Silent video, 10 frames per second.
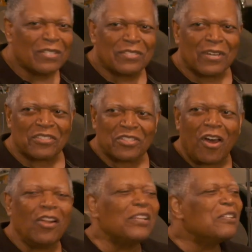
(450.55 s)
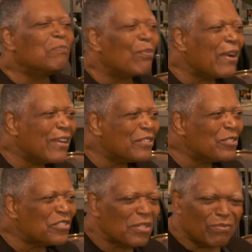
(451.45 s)
So I saw all these brand new
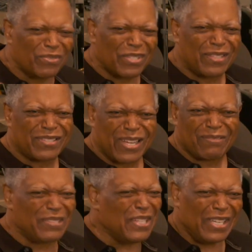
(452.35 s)
cymbals I tapped.